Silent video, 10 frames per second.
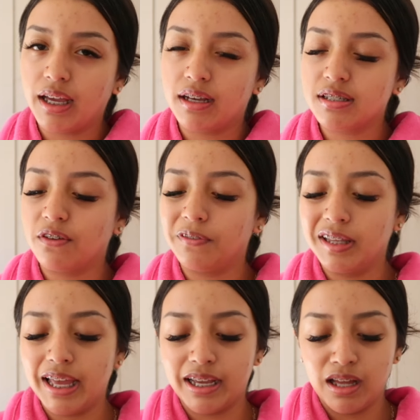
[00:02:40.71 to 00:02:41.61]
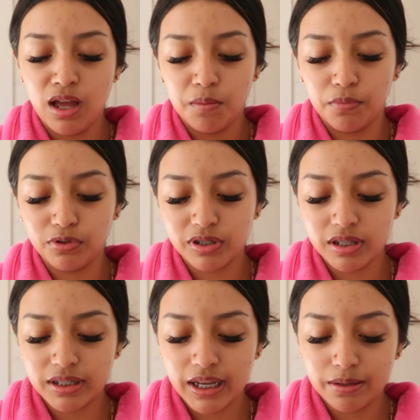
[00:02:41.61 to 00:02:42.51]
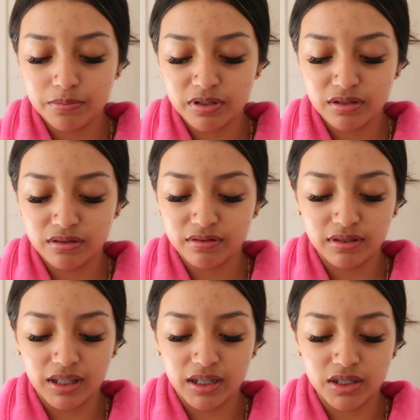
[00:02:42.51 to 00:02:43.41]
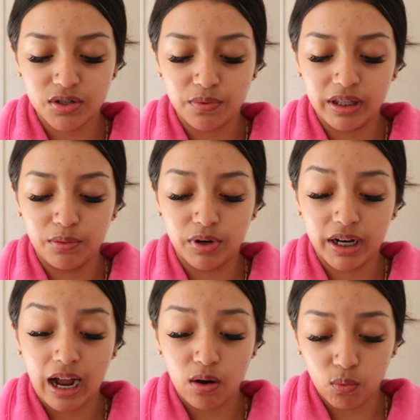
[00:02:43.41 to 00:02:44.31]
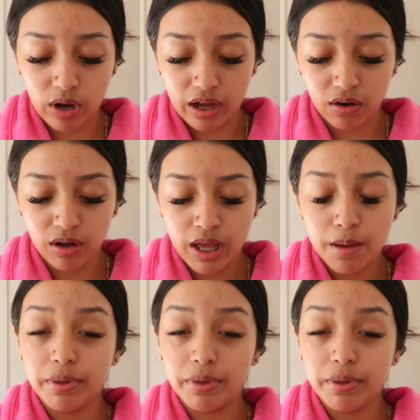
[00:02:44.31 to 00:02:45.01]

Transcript: because I feel like most of the times that doesn't really work out well.